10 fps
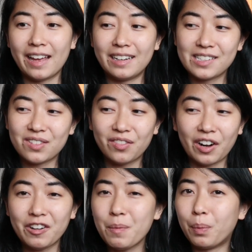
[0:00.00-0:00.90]
And it's a
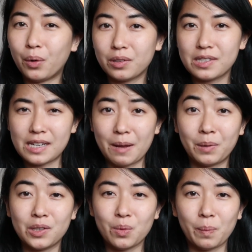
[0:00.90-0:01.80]
very bold
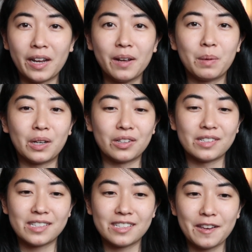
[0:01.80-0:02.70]
statement to make,
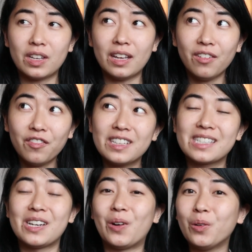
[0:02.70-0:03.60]
because if
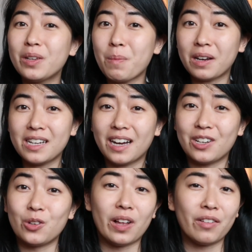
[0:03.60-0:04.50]
it's the only money
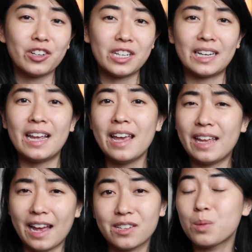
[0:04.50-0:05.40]
guide you'll ever need,
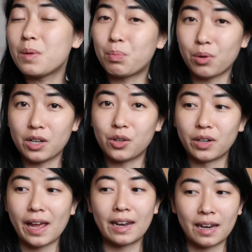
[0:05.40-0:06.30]
it has to be pretty
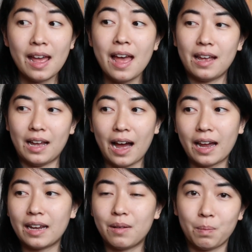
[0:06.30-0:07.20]
good. And
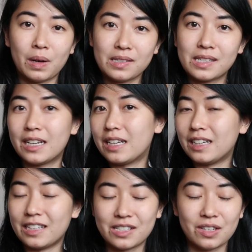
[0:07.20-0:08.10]
I must say
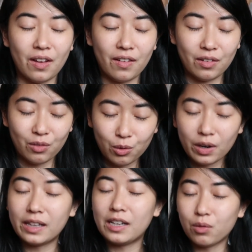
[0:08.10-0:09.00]
it is
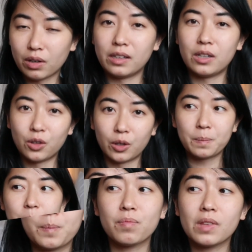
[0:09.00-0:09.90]
really, really good.
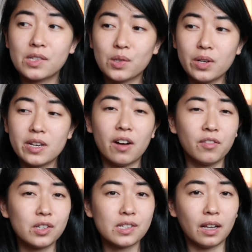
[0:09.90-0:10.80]
So he
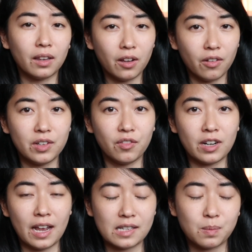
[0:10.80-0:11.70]
covers a lot of
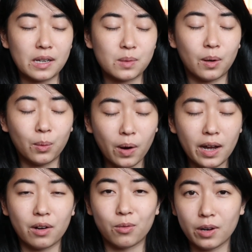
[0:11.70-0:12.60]
different aspects, but
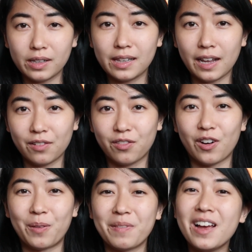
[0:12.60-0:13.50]
what I really like
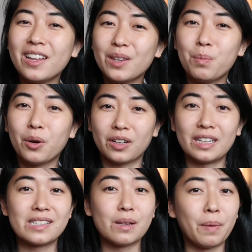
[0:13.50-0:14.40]
from the book is the